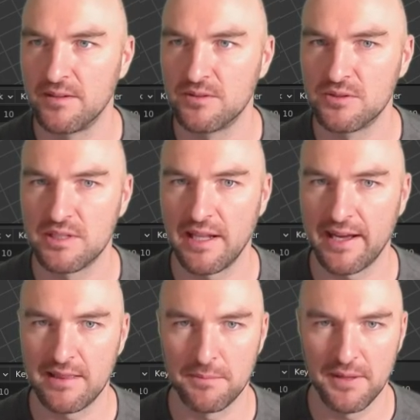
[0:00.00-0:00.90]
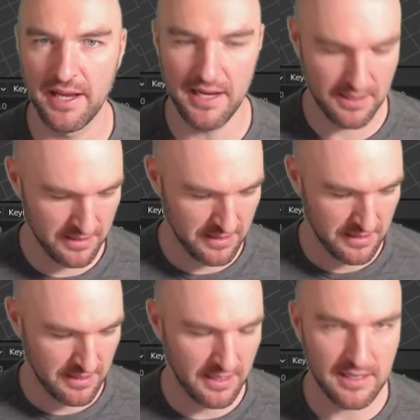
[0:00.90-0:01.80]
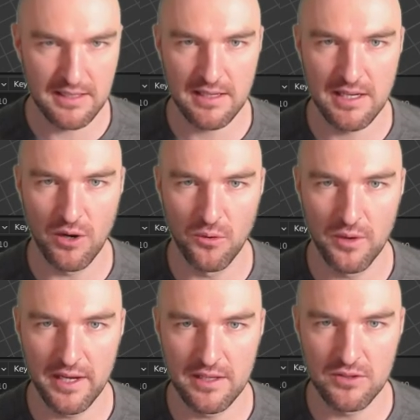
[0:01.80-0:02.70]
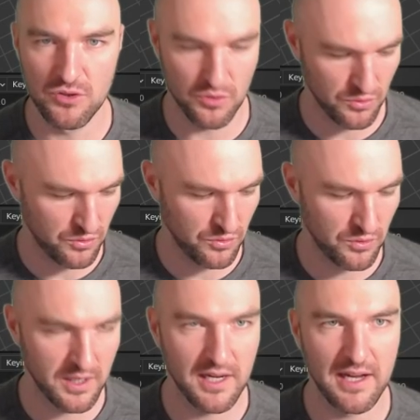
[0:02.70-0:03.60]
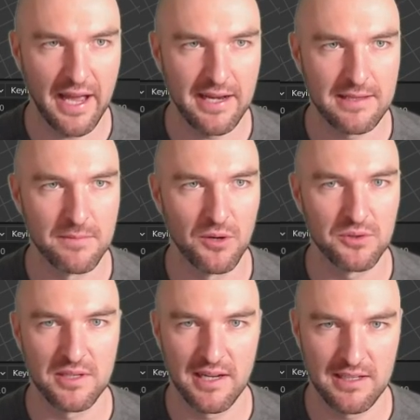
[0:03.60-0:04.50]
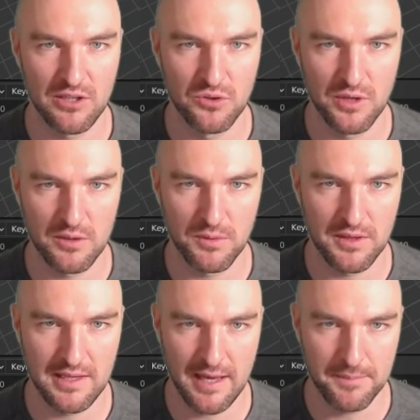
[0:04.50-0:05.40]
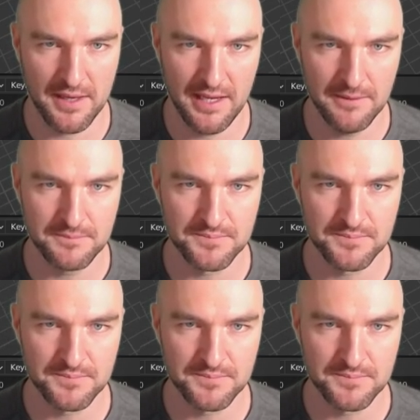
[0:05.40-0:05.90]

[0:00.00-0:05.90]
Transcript: to select the plane and go into edit mode? And you do that with the tab key.